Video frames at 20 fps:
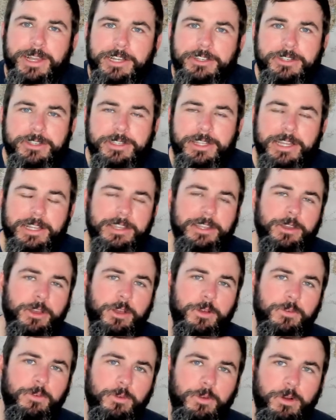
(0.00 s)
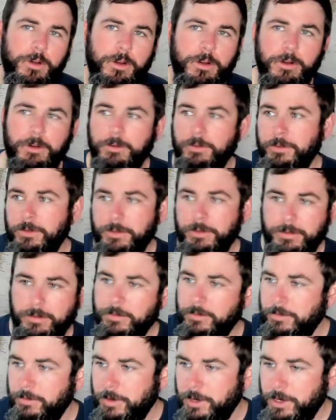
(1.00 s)
just like the overall
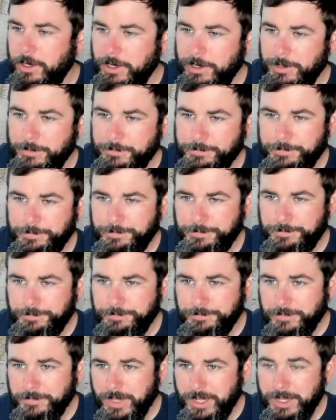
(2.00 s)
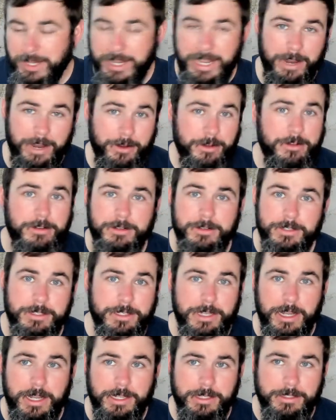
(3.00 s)
um, character
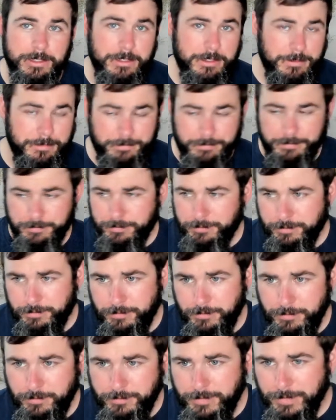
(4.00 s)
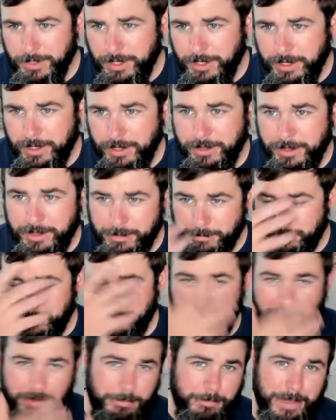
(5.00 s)
designs,
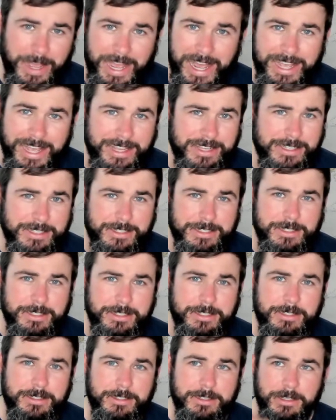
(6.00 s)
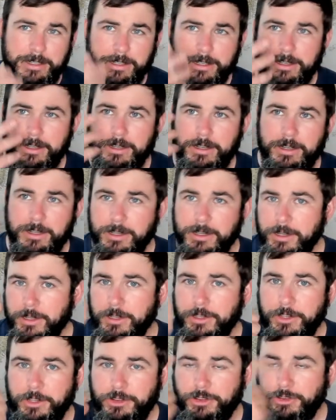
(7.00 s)
the masks, the
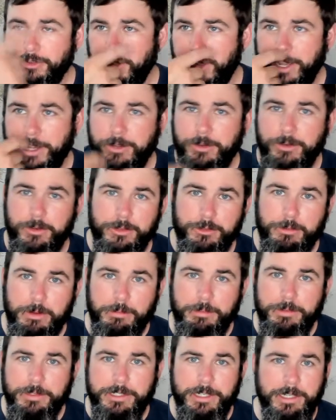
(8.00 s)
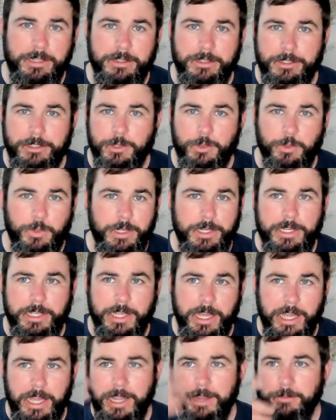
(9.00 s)
triangles representing the Squid
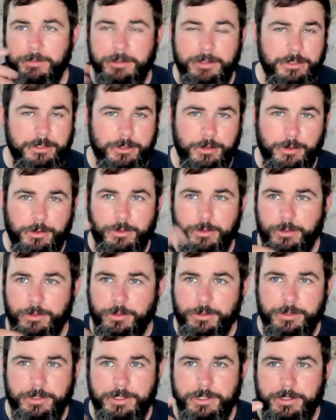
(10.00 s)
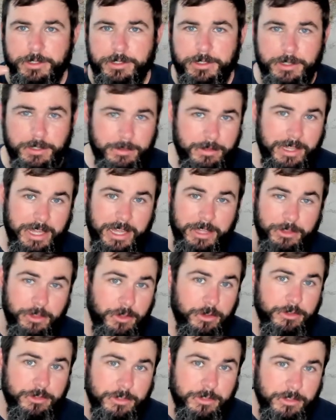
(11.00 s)
Game and the circles and
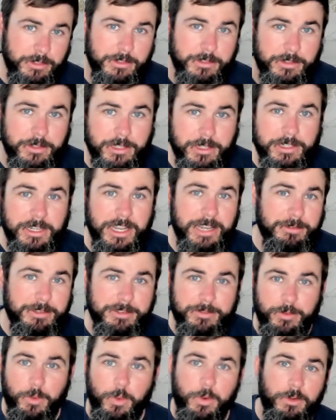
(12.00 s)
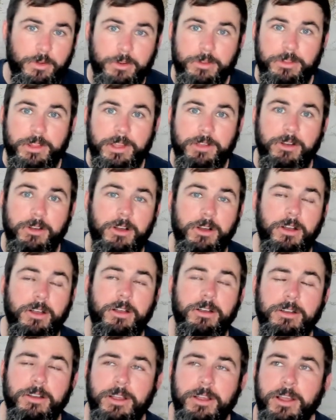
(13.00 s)
those are the types of order there
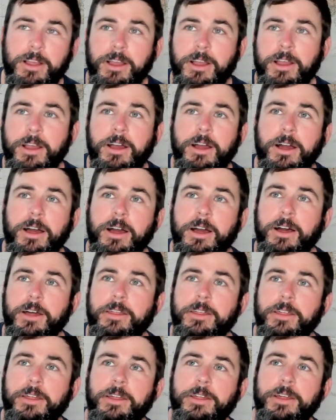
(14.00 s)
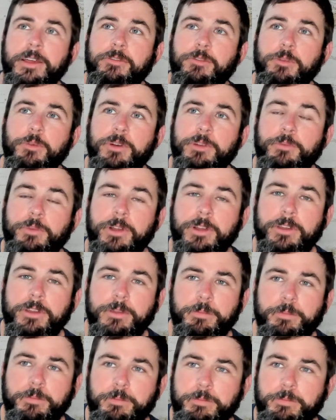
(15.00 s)
are. Everyone wearing